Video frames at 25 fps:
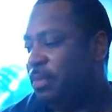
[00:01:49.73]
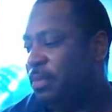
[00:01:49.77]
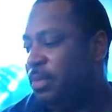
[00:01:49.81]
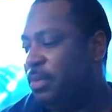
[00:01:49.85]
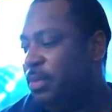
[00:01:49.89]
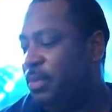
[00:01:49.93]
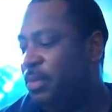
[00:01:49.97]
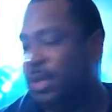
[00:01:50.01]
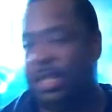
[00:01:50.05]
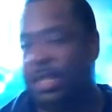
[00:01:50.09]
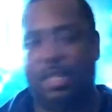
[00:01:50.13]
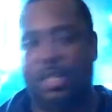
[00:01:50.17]

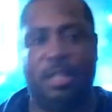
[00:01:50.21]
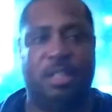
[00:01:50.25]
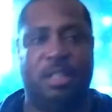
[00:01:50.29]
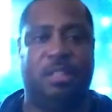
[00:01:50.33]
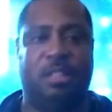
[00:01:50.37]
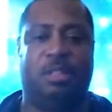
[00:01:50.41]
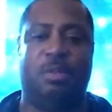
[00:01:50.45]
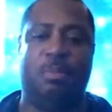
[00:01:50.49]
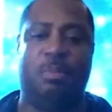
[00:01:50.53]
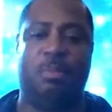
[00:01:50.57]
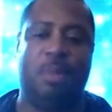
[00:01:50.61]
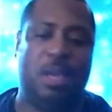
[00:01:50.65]
which
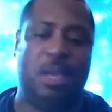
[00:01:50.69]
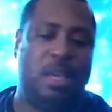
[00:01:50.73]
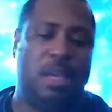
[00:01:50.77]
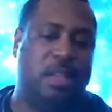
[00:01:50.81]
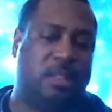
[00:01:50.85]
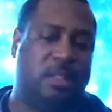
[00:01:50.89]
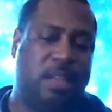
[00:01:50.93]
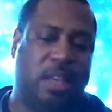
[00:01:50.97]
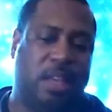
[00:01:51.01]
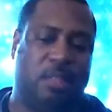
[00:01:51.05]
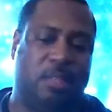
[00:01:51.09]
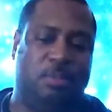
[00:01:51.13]
is to me
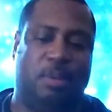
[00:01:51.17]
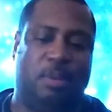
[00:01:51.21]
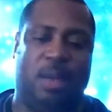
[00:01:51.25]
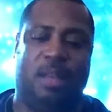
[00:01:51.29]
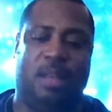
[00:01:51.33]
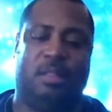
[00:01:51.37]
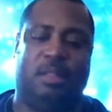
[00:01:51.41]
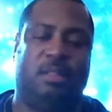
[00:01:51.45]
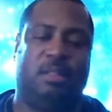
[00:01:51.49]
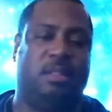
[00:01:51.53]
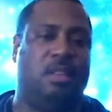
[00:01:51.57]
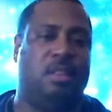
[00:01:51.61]
is
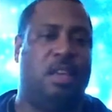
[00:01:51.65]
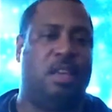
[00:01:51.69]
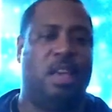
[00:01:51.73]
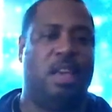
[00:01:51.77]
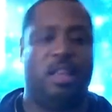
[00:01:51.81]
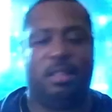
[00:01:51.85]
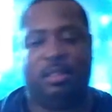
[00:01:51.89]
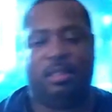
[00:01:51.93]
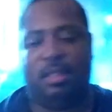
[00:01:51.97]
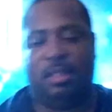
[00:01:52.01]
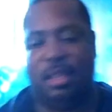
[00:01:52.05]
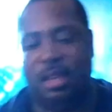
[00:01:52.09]
Xbox. It
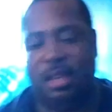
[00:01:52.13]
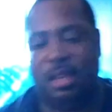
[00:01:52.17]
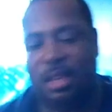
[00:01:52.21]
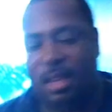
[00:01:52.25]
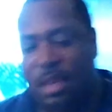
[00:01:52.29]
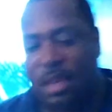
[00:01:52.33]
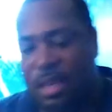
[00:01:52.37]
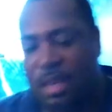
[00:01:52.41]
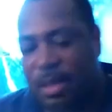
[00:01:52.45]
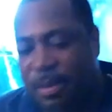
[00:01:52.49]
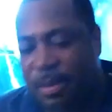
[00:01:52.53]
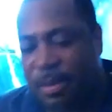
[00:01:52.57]
has
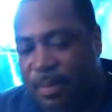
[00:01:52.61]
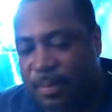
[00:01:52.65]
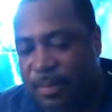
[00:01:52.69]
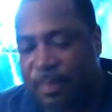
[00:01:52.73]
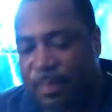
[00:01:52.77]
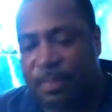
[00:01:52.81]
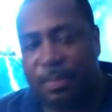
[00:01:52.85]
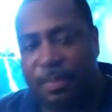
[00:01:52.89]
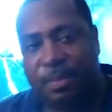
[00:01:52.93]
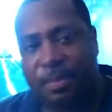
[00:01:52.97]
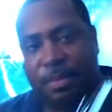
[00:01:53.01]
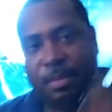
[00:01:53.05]
the
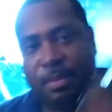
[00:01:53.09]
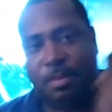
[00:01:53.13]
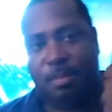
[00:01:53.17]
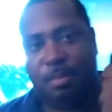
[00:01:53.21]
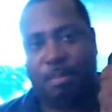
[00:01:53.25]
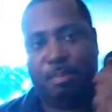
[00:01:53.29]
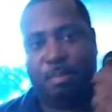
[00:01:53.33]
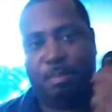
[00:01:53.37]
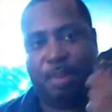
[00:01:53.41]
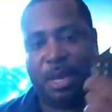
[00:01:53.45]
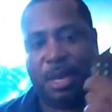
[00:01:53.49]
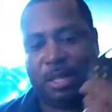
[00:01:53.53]

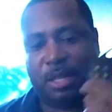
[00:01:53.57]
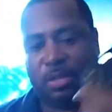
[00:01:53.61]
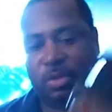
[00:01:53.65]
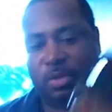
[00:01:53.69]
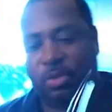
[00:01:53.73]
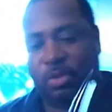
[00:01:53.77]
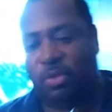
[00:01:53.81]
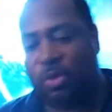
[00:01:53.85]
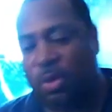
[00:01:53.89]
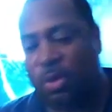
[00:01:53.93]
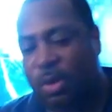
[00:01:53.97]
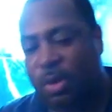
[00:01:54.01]
best
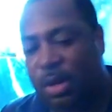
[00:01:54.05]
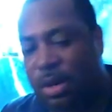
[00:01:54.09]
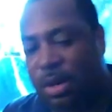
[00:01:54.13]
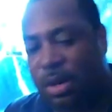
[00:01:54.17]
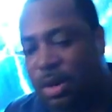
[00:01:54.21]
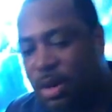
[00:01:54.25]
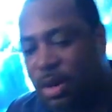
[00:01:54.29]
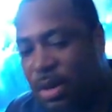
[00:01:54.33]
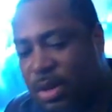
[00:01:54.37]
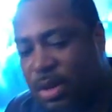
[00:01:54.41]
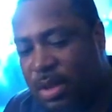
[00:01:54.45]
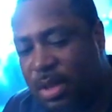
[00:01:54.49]
controller,
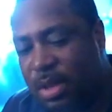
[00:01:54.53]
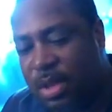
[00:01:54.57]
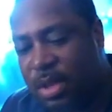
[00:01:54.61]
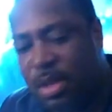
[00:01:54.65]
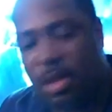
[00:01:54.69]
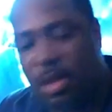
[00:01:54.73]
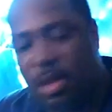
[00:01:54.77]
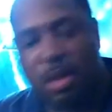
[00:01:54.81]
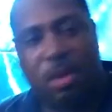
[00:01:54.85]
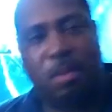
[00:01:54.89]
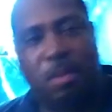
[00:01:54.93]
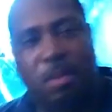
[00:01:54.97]

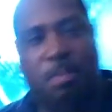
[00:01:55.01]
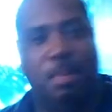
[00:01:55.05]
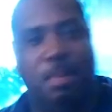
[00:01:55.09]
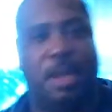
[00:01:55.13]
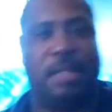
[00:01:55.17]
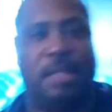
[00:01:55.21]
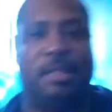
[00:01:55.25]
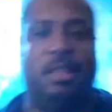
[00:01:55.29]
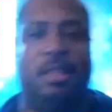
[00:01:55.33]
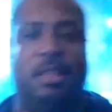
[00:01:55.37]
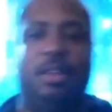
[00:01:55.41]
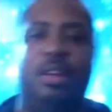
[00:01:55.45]

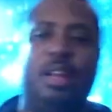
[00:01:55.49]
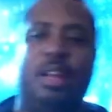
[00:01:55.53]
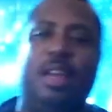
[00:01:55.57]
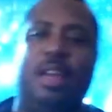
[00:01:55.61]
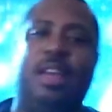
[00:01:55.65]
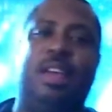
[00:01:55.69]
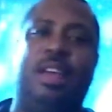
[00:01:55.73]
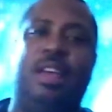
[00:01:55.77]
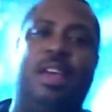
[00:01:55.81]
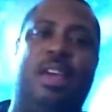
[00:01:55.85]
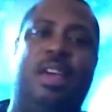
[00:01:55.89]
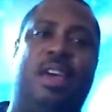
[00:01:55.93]
best
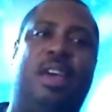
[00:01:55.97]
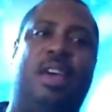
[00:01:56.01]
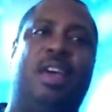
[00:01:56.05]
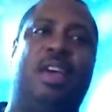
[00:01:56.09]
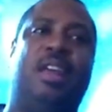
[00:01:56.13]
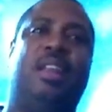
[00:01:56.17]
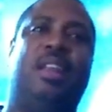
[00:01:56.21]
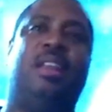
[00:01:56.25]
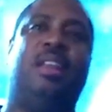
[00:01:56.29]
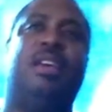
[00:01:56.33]
internet, and